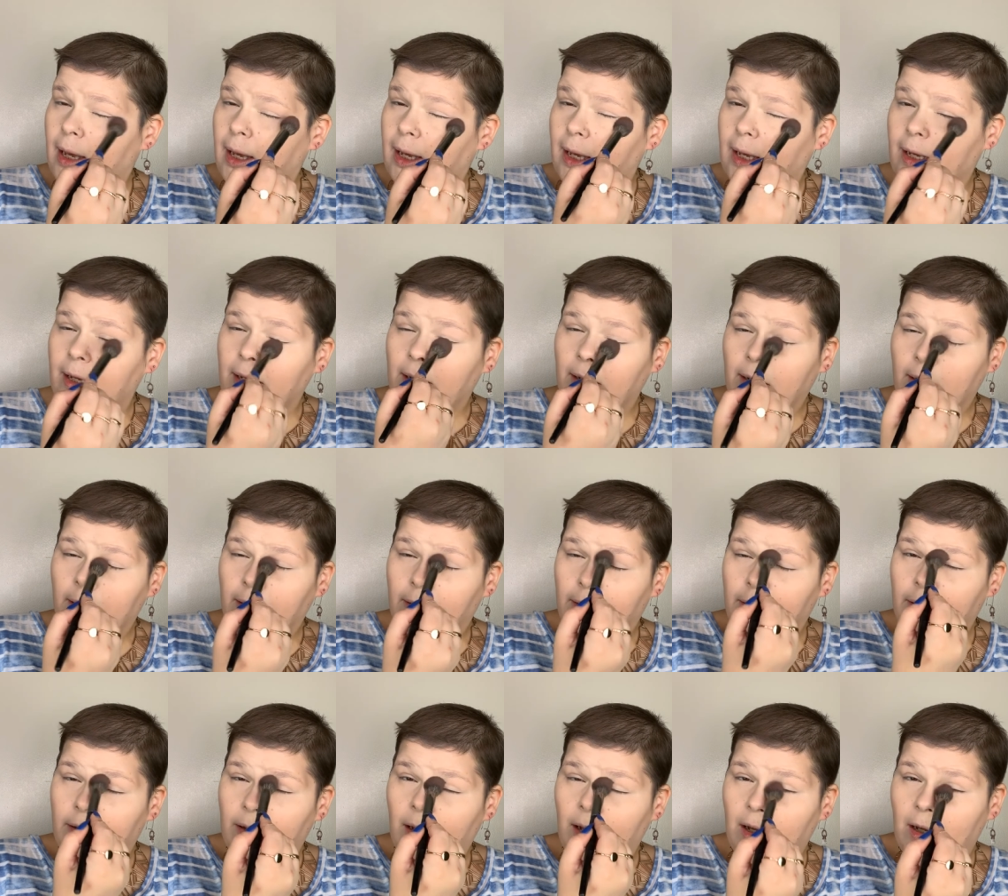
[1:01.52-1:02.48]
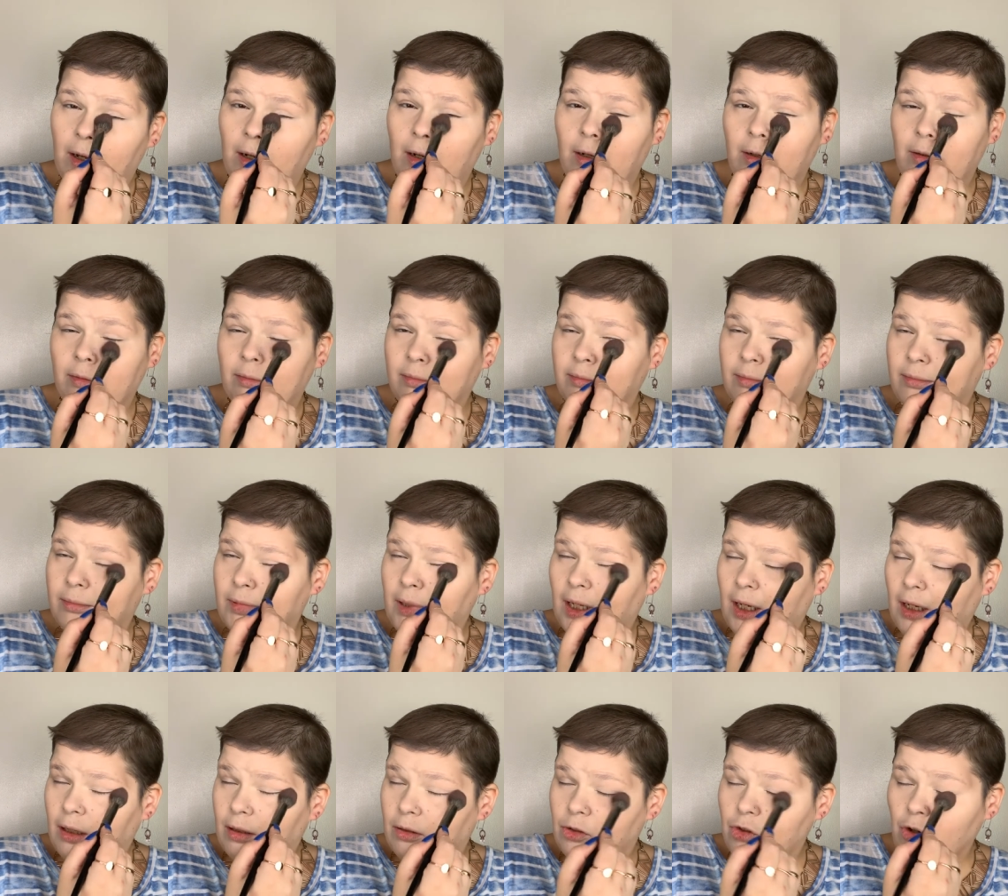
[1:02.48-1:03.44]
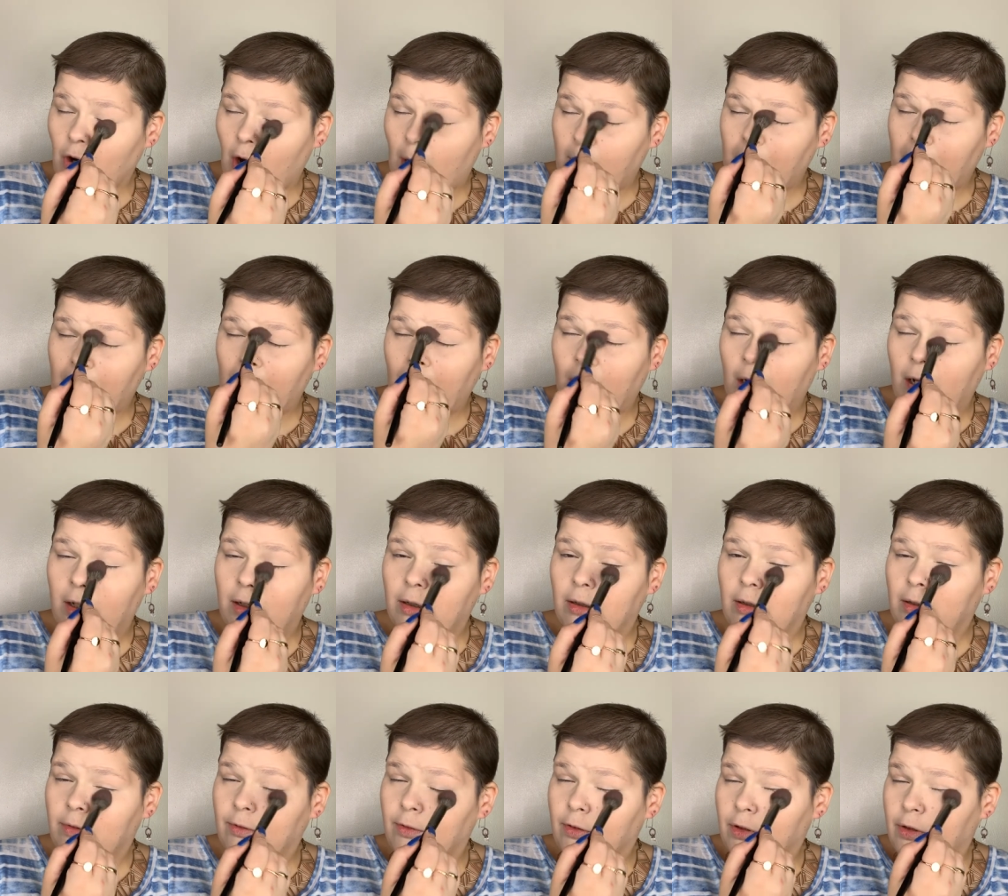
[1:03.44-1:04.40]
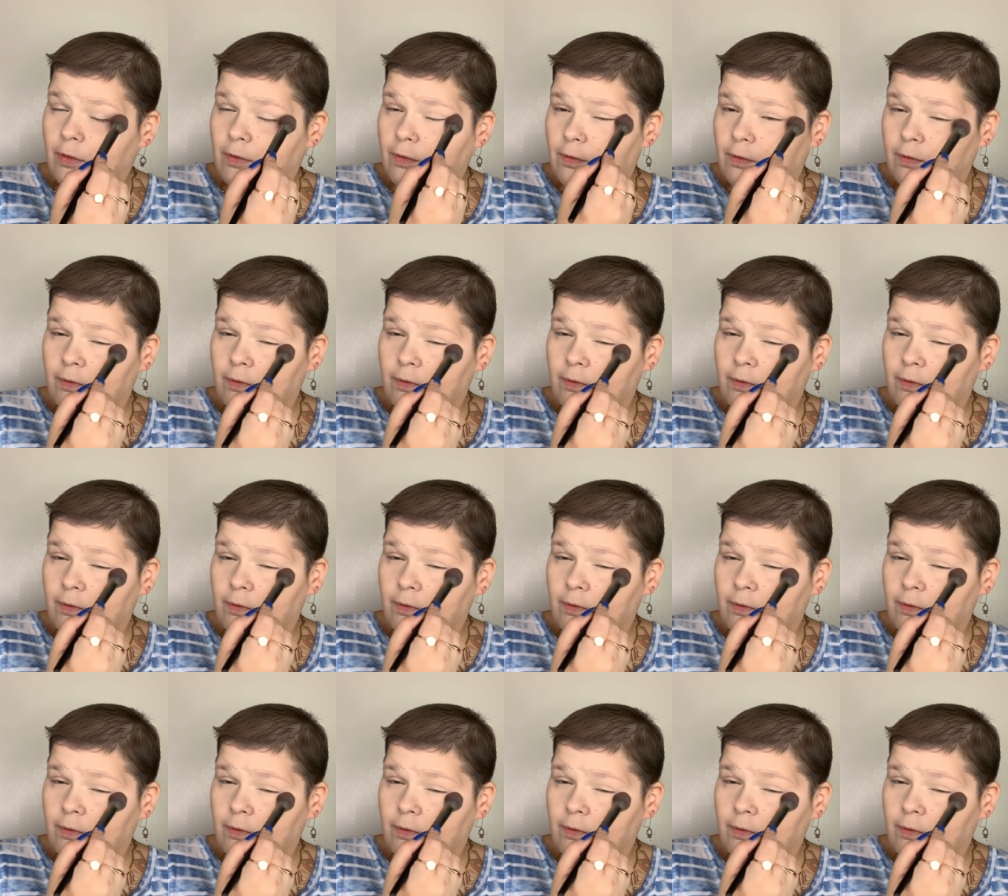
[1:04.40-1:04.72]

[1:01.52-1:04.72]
a uh, uh, like tripod for the